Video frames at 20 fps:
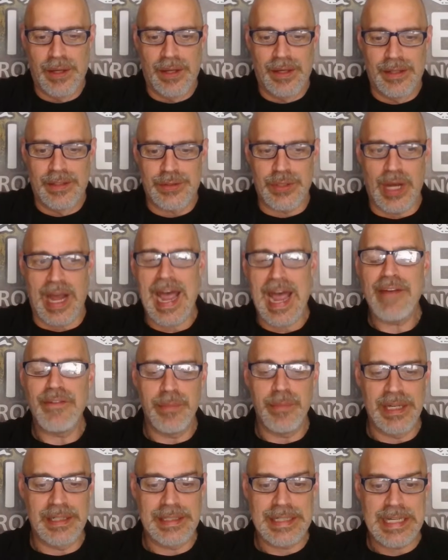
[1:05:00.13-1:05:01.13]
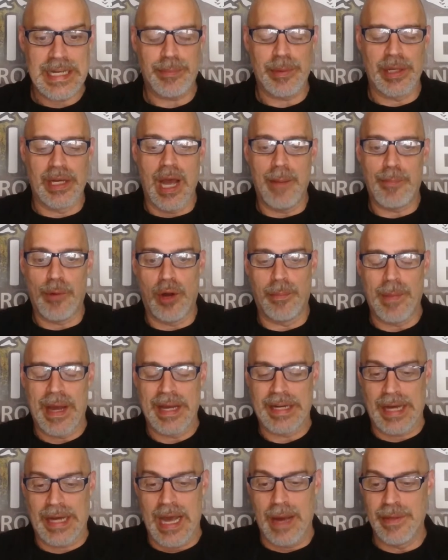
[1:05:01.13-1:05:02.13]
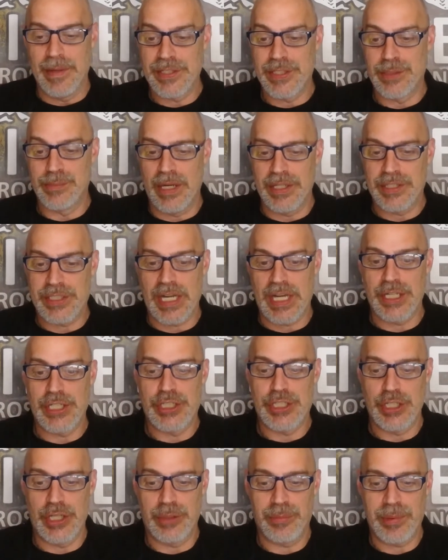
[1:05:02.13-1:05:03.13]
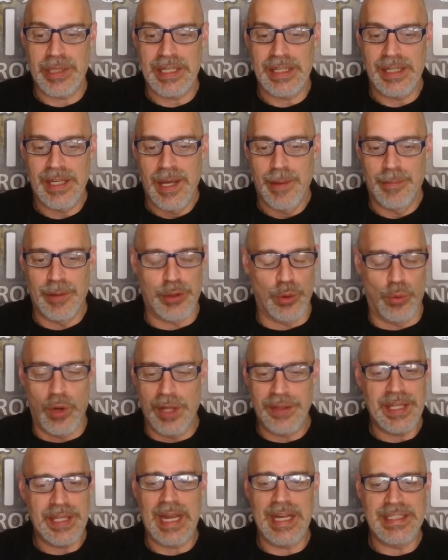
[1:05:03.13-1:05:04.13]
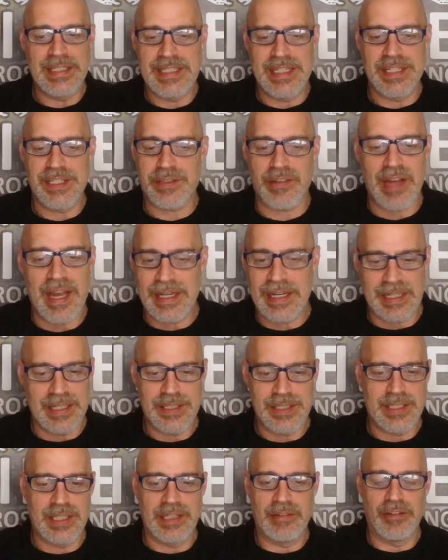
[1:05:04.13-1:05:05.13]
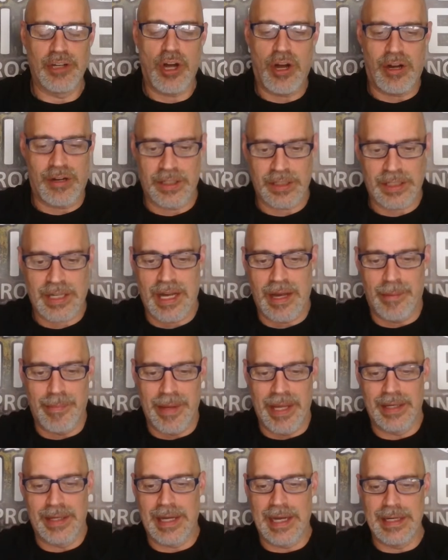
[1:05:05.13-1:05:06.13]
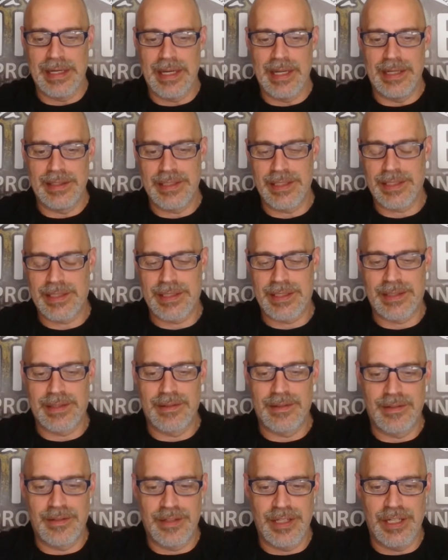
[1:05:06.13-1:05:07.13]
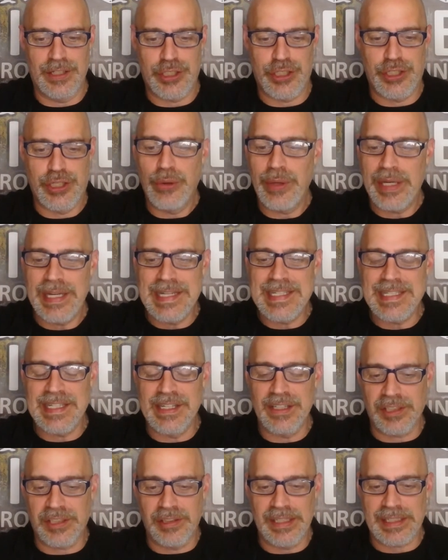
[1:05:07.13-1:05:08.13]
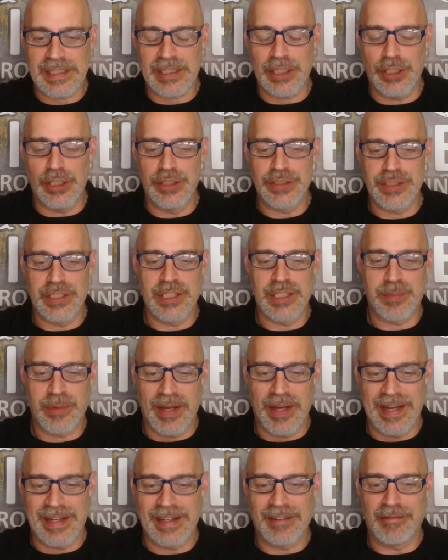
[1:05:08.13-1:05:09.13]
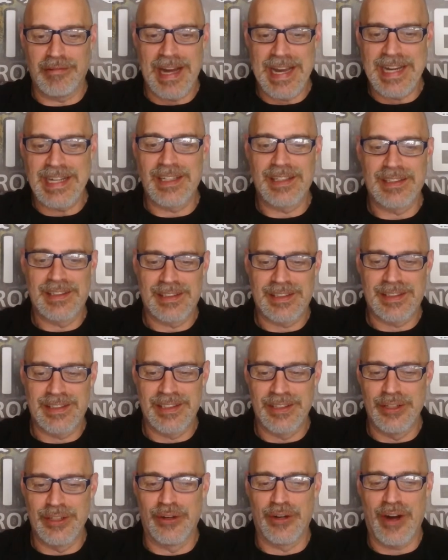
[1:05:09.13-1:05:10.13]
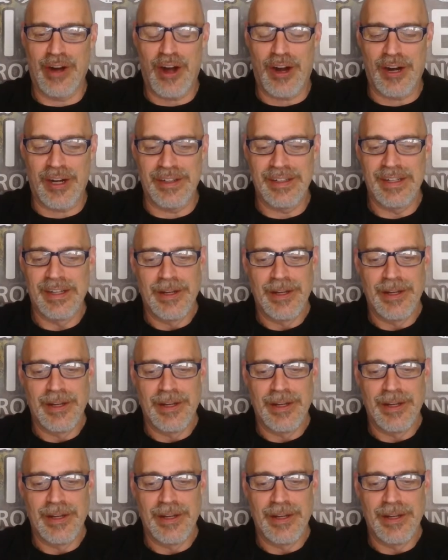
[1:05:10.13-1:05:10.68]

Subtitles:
So I haven't been keeping up on my comments as much as I should be. But the one thing I dislike is the little heart comment. It's too easy to click those and just be like your heart